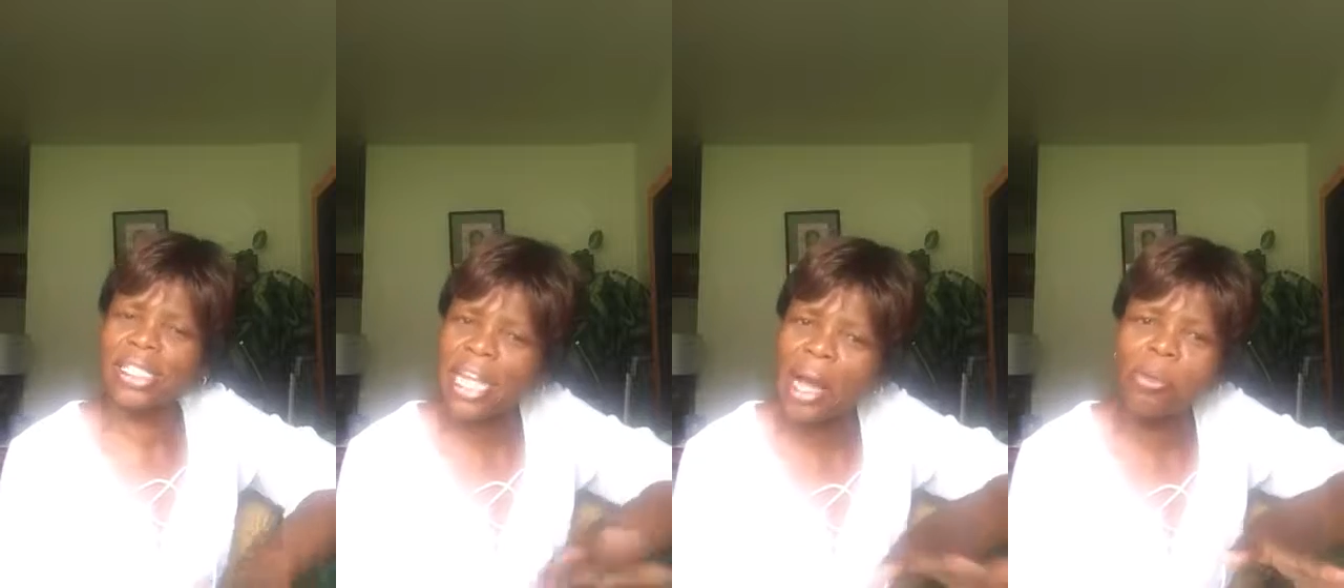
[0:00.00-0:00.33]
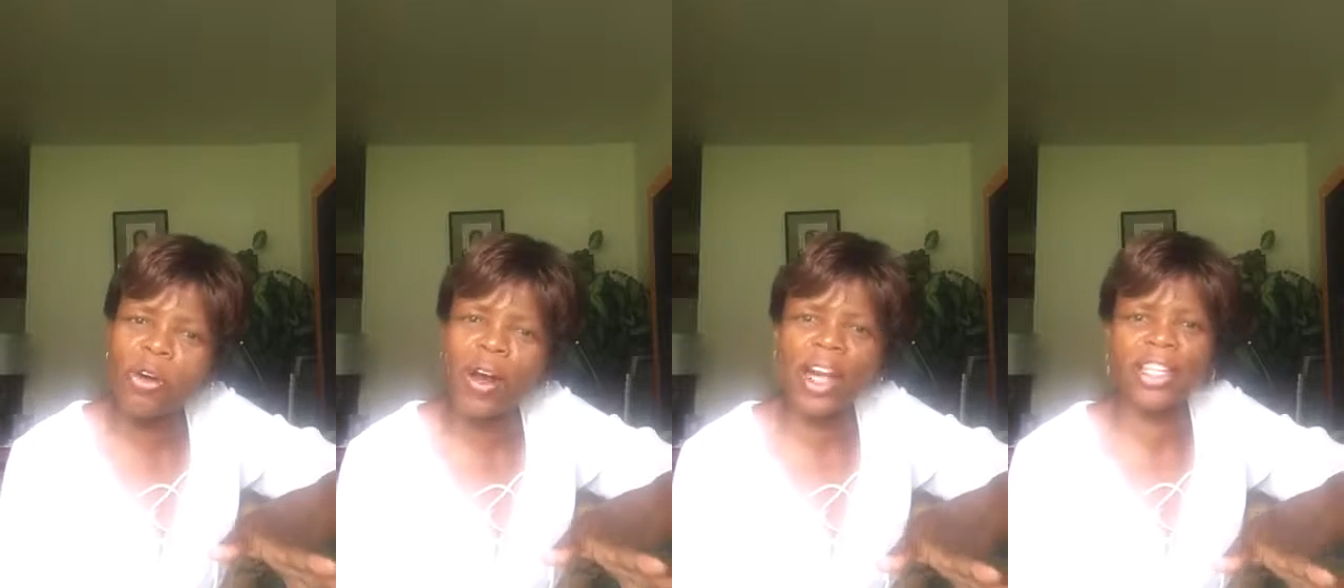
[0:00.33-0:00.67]
some
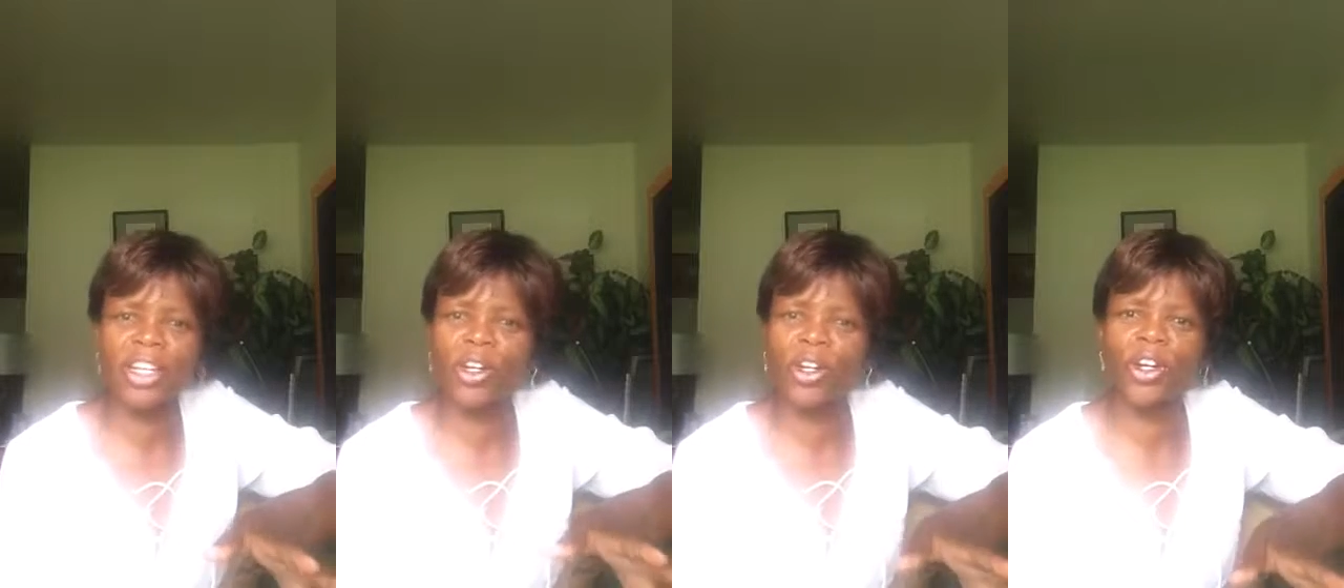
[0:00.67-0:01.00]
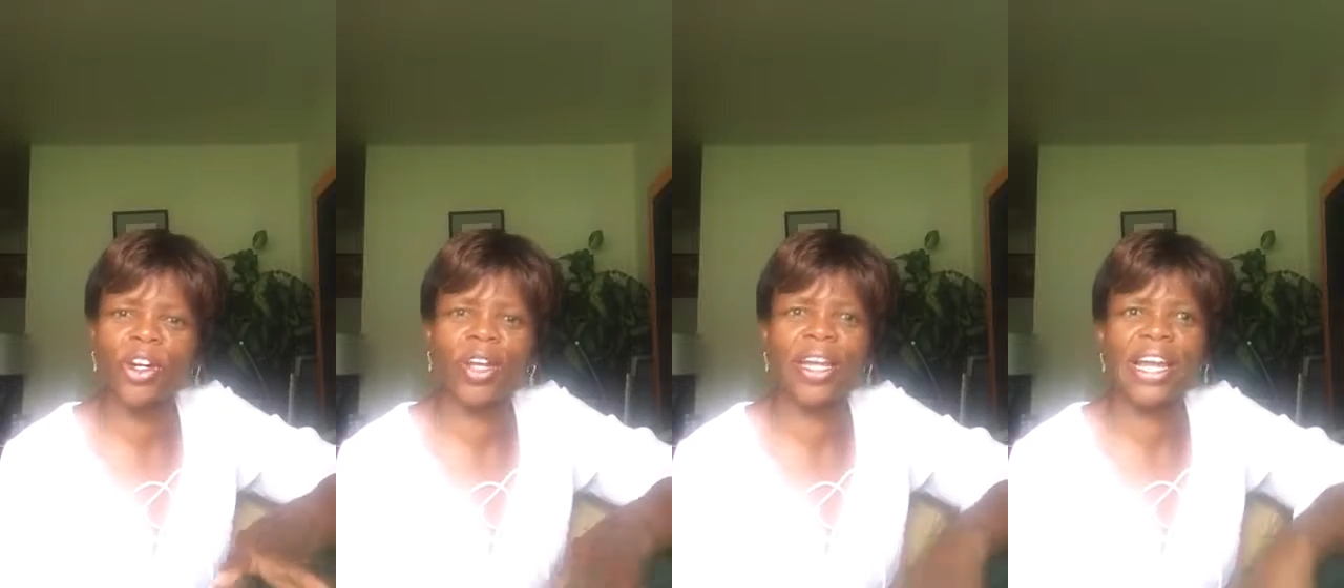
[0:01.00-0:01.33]
or other
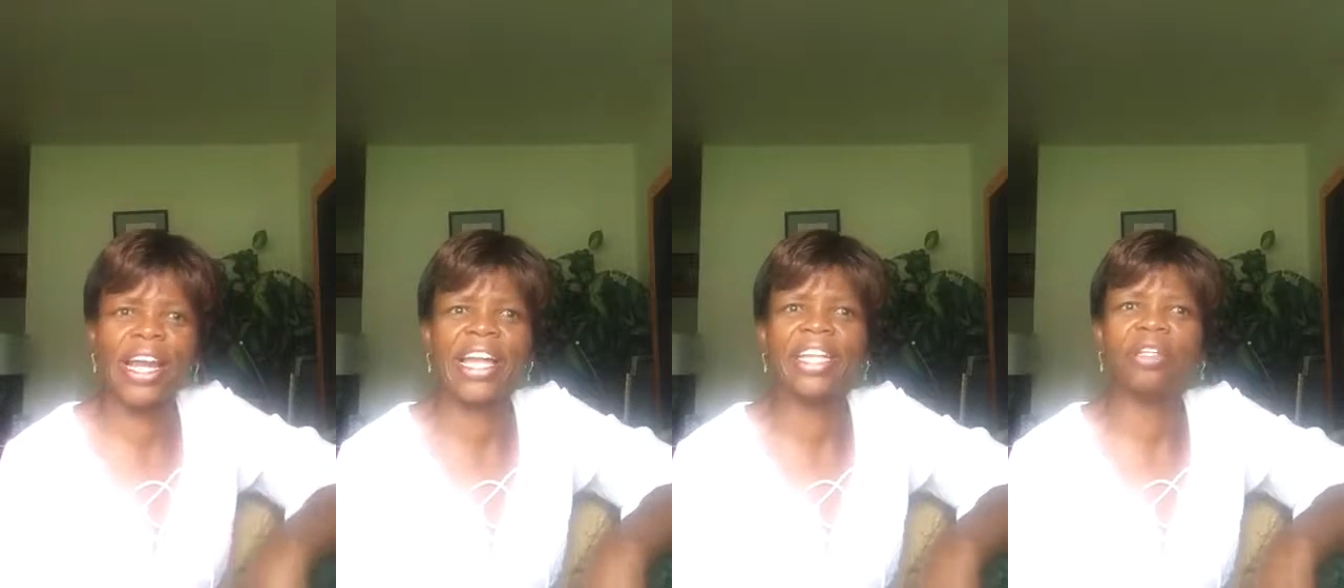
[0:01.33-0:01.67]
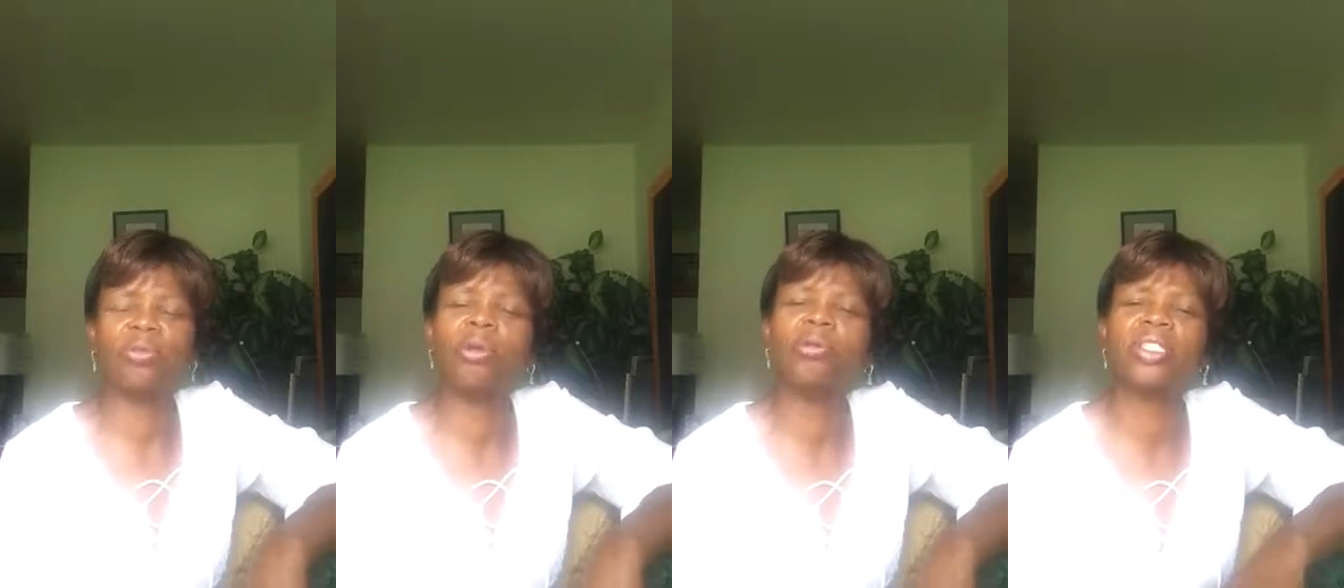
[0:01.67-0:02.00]
girl,
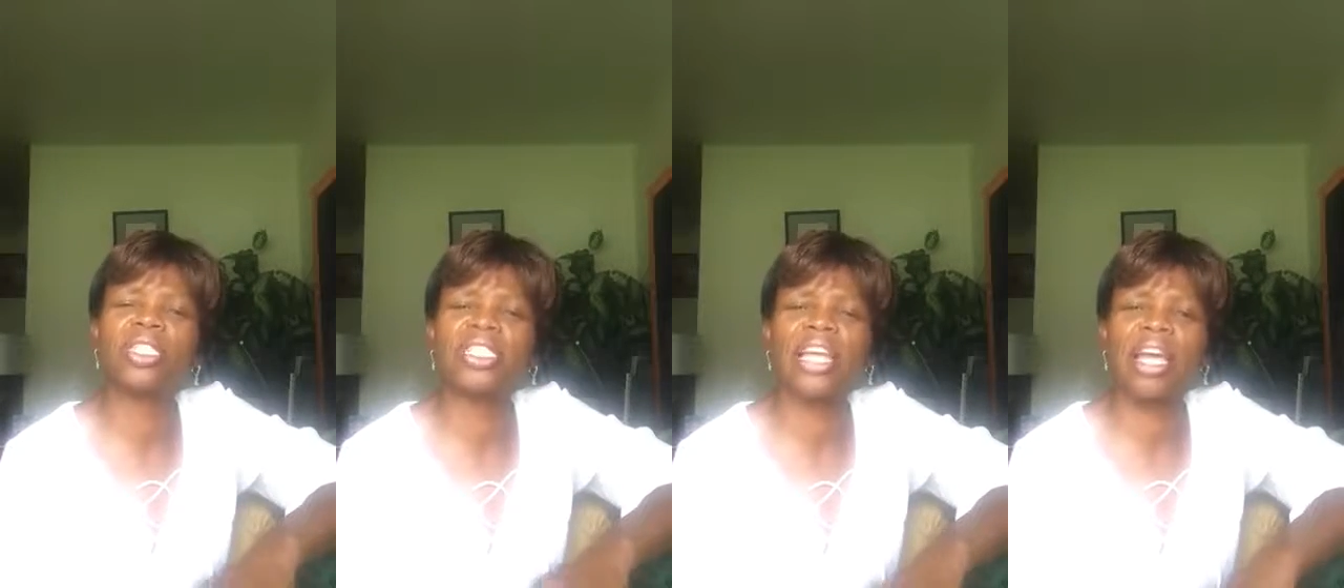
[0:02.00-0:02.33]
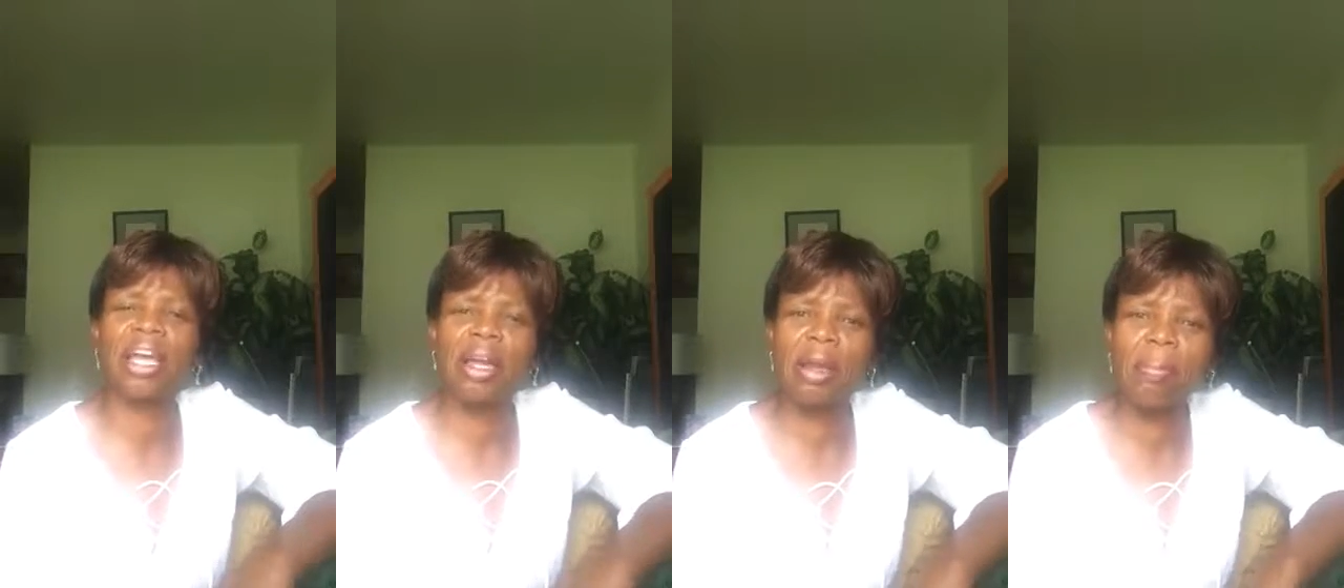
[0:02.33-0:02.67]
and we would
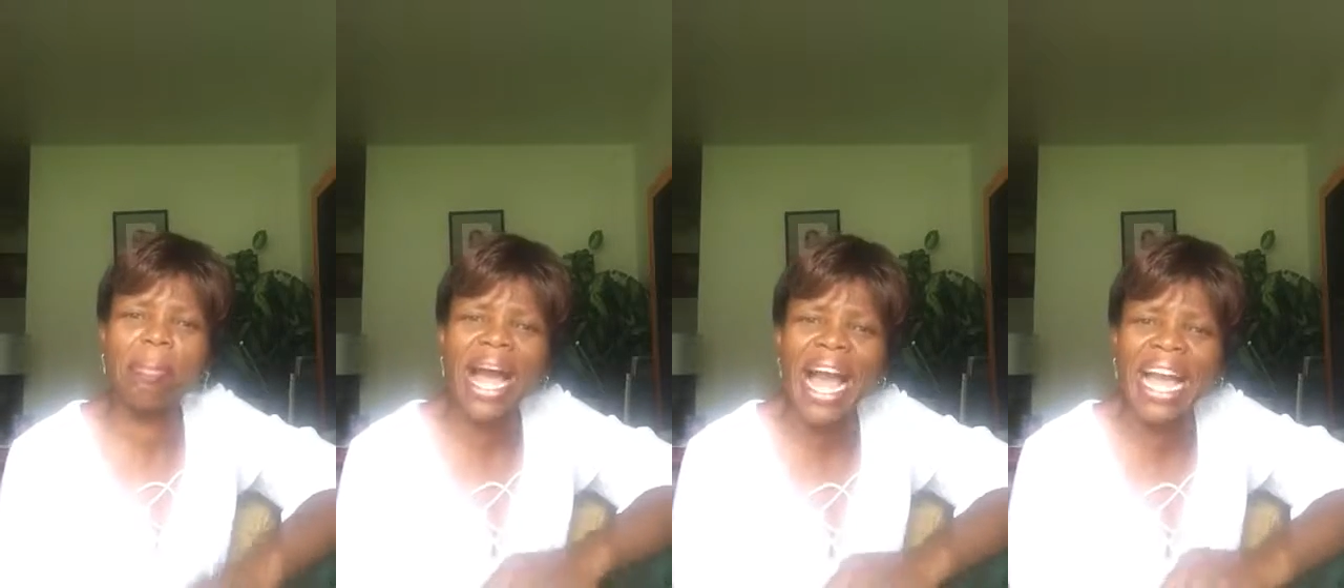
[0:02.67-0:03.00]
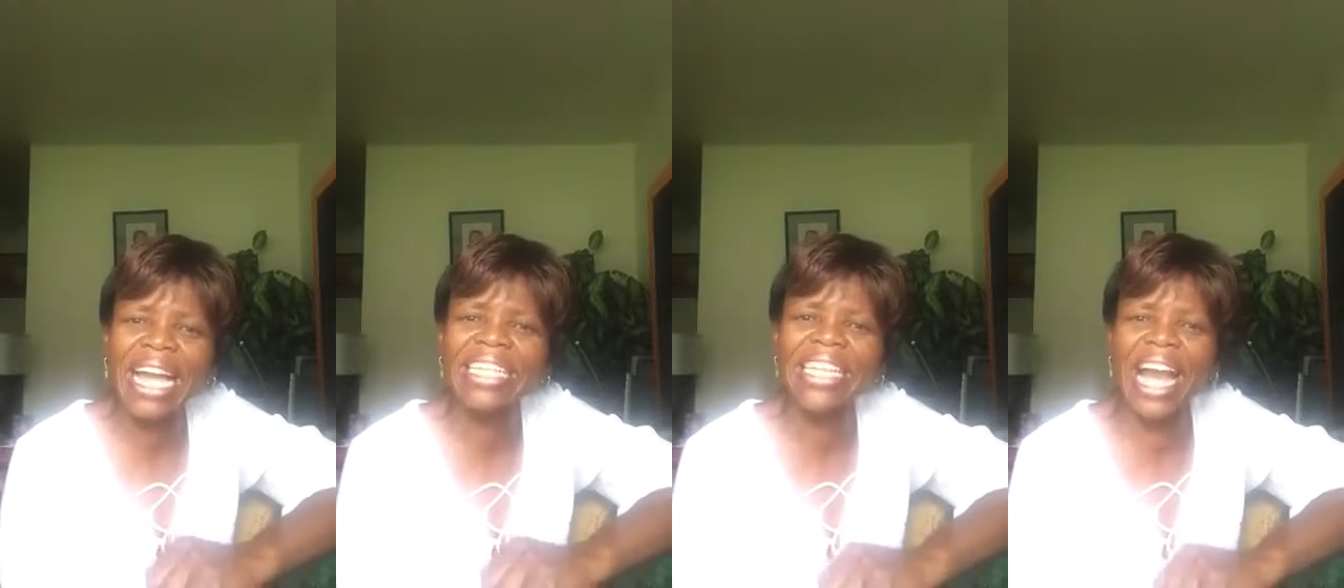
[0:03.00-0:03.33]
say
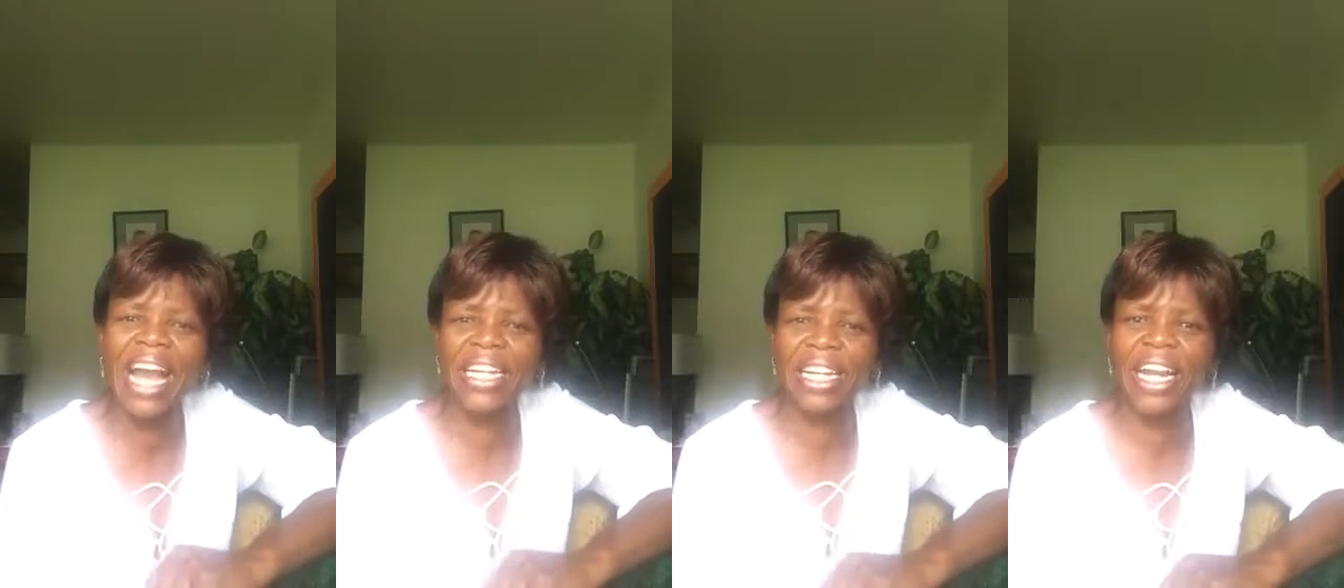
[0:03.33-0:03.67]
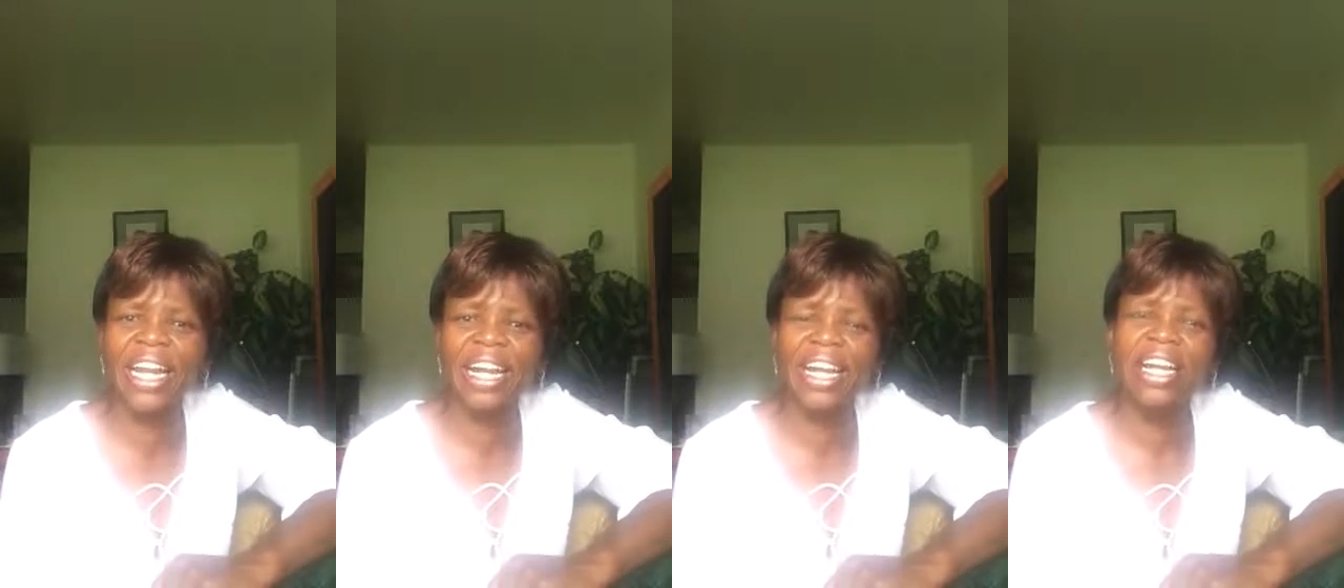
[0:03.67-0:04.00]
Baratana.